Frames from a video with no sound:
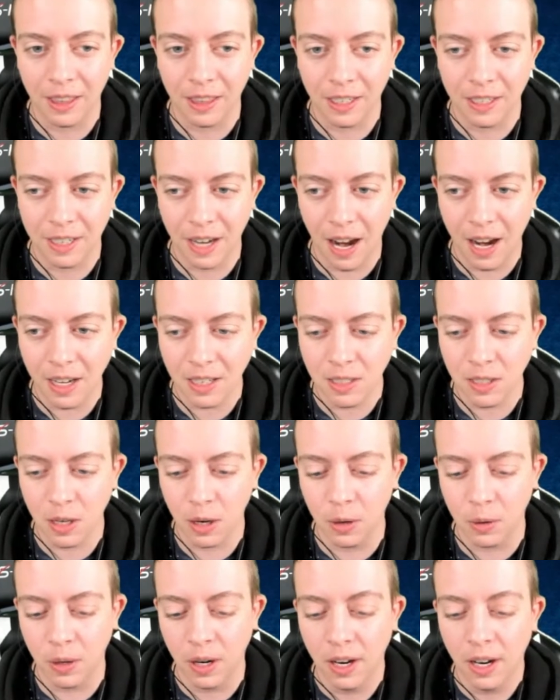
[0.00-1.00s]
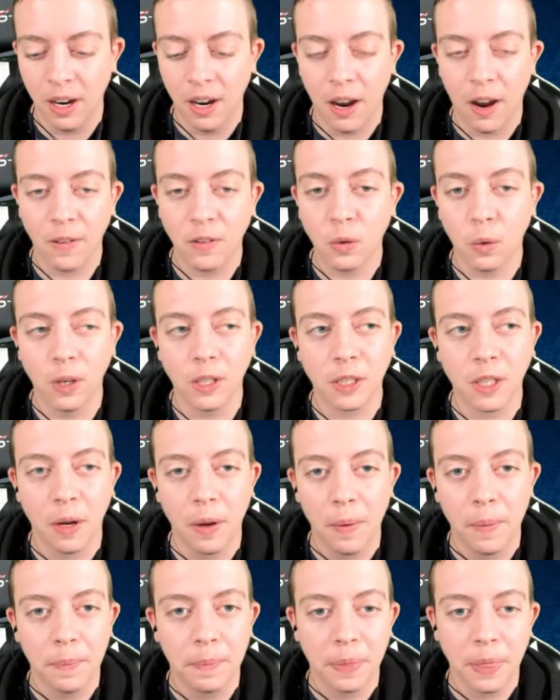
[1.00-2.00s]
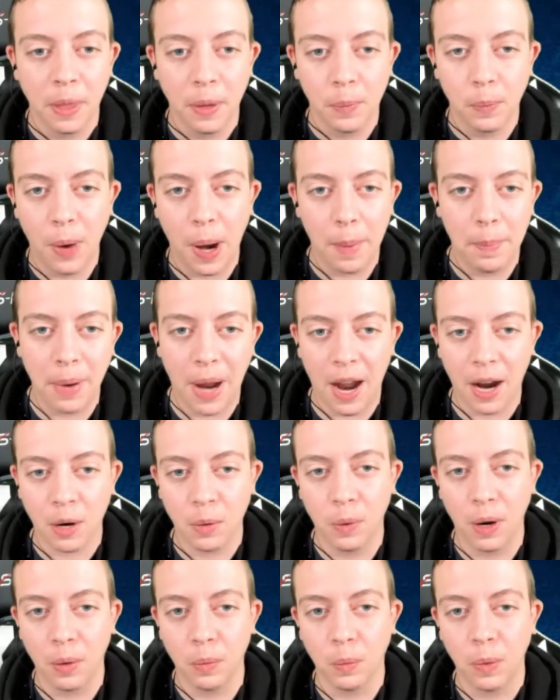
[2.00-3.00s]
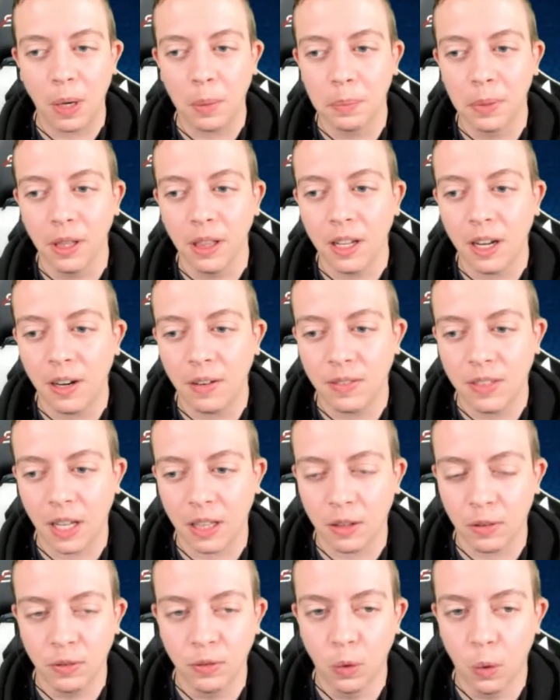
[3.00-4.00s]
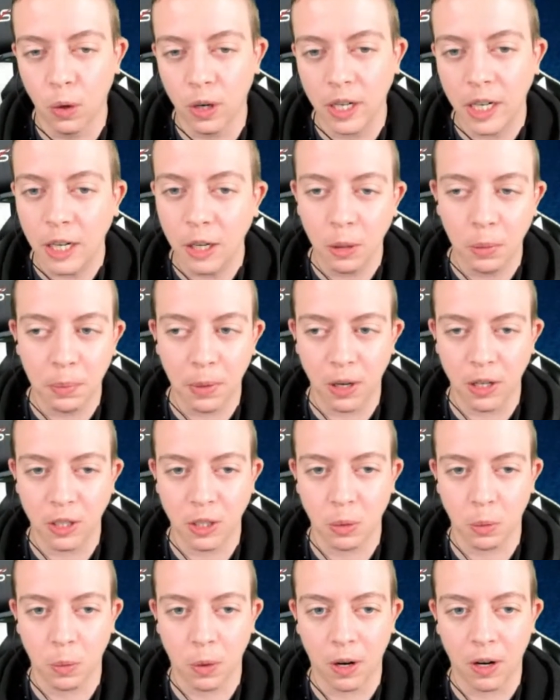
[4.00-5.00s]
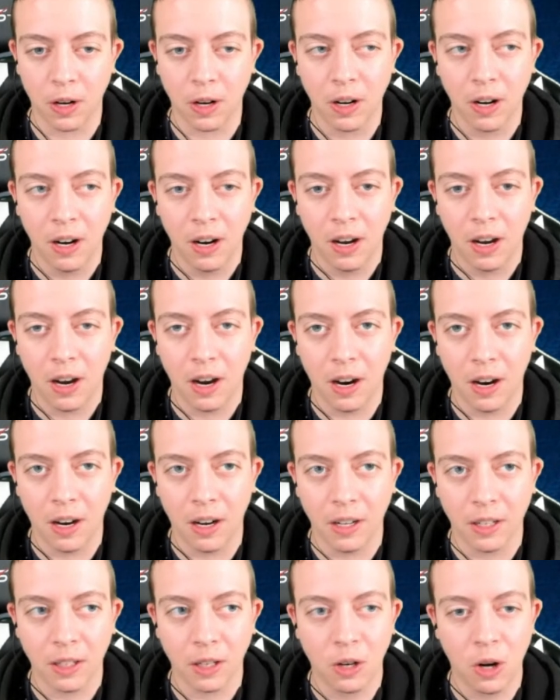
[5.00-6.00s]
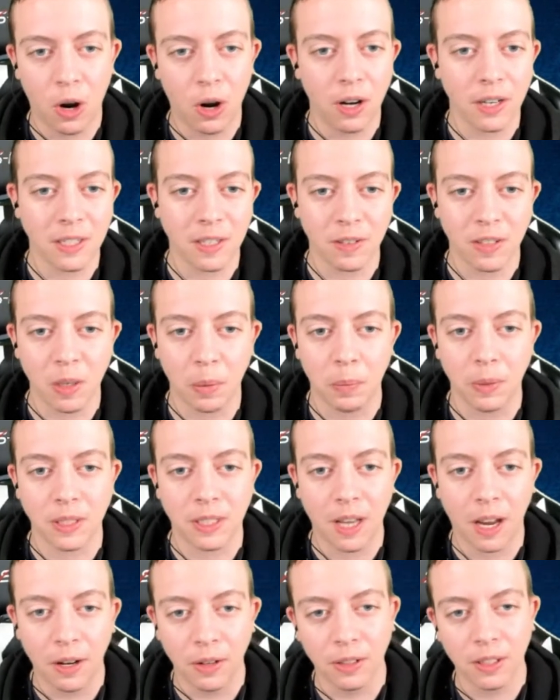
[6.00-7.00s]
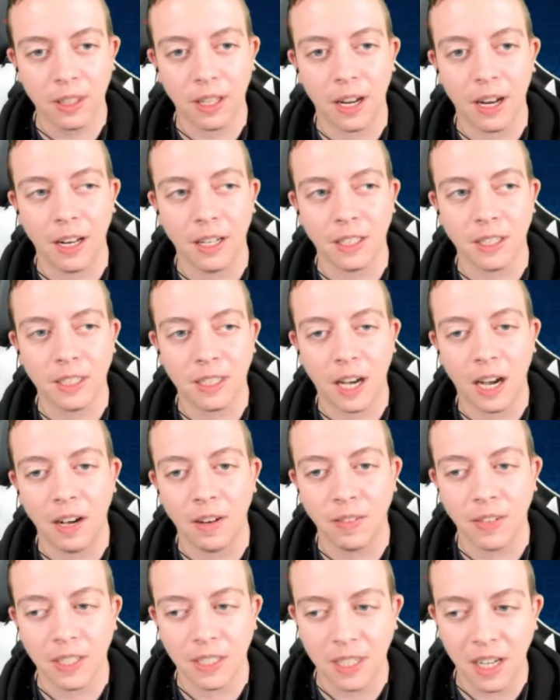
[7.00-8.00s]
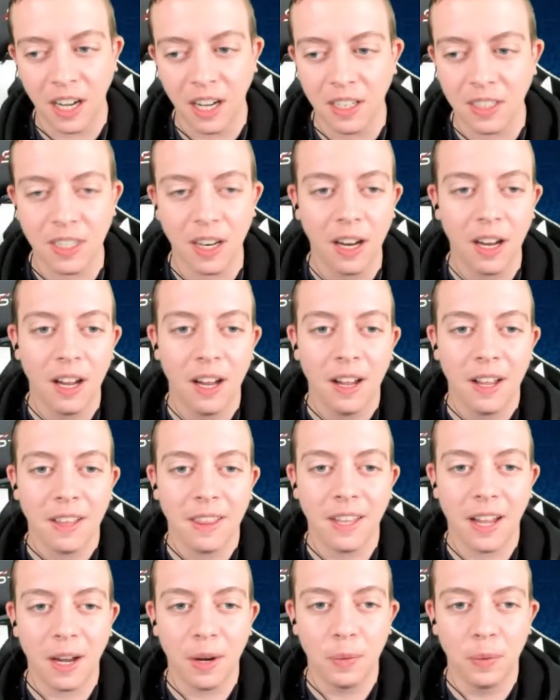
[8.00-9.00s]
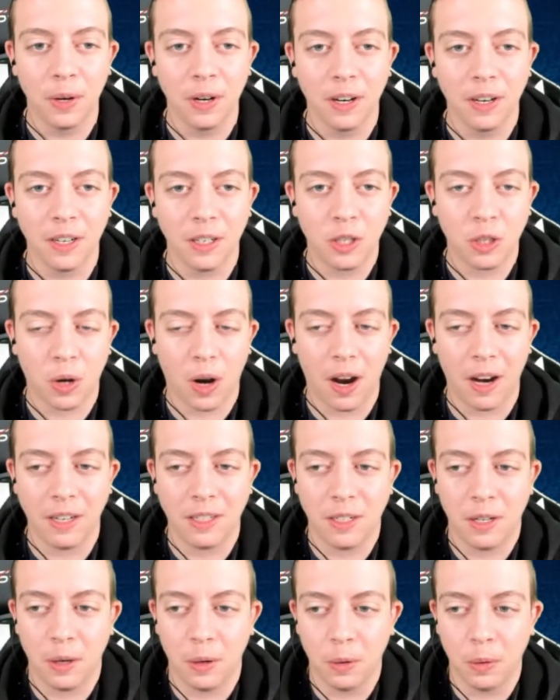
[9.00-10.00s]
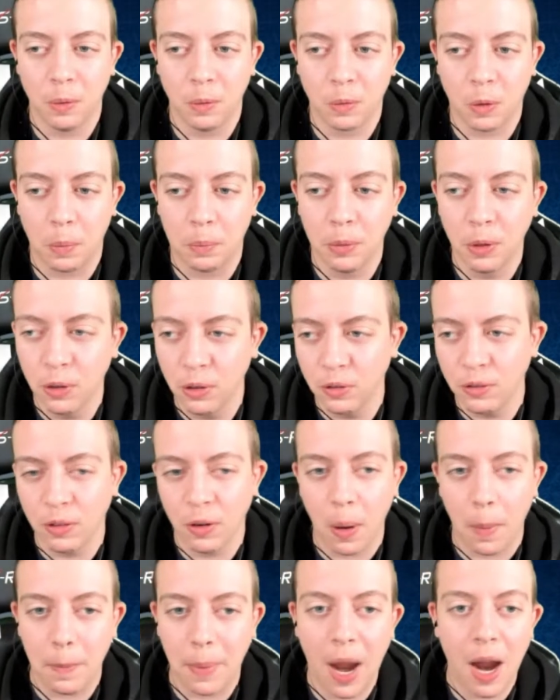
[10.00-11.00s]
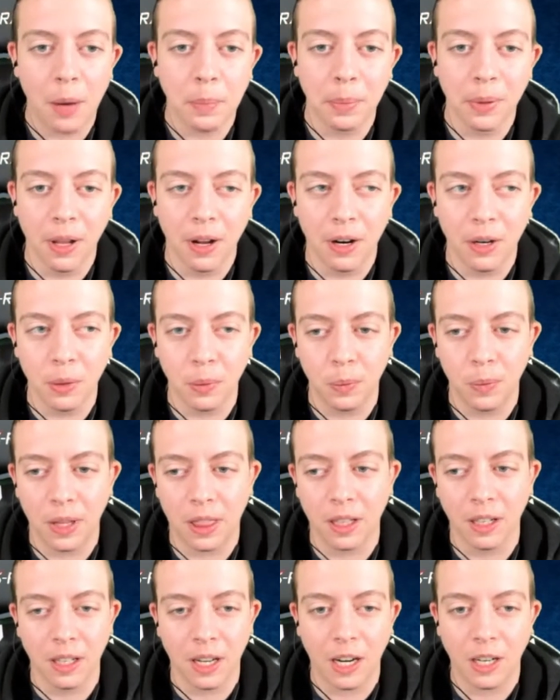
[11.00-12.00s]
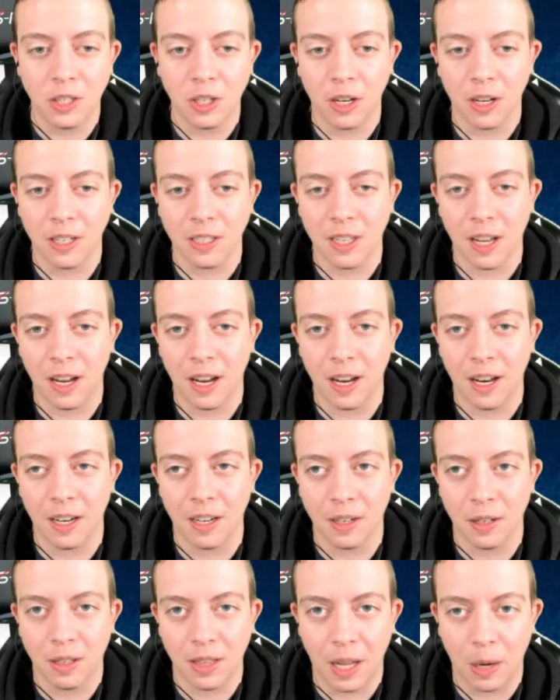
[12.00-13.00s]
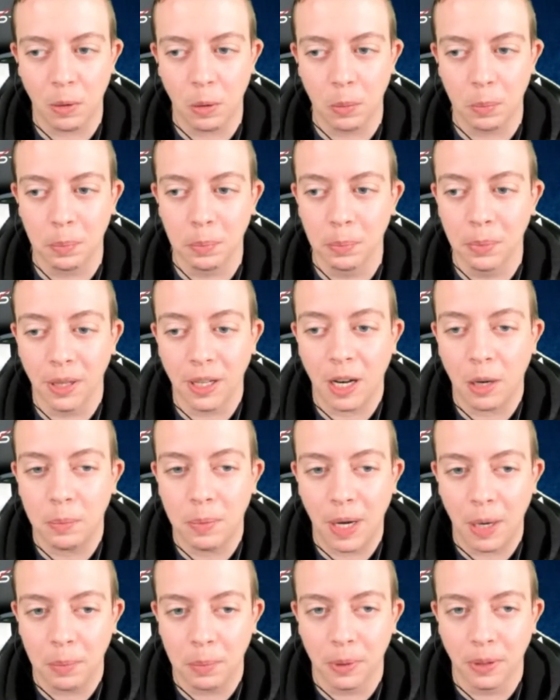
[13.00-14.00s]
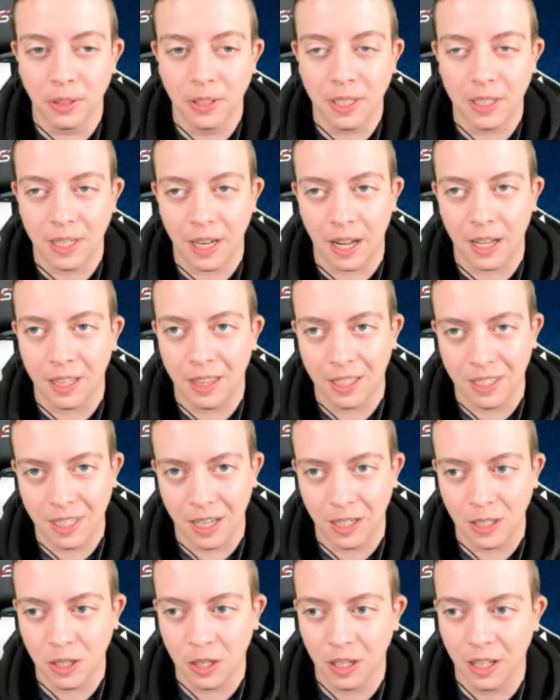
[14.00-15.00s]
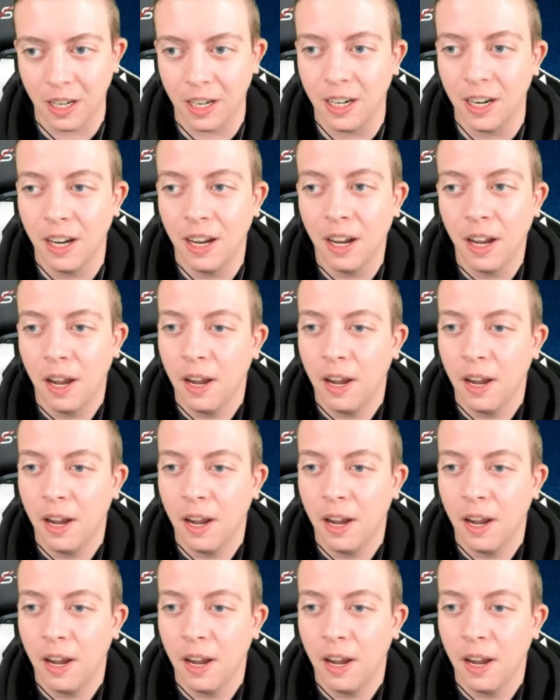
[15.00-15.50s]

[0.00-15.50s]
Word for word: in the day. So, of course, way back when we believed that the four humors were uh, the cause of someone's health and state of disease, they would try to remove bad blood with the leeches and they would bleed people to death essentially.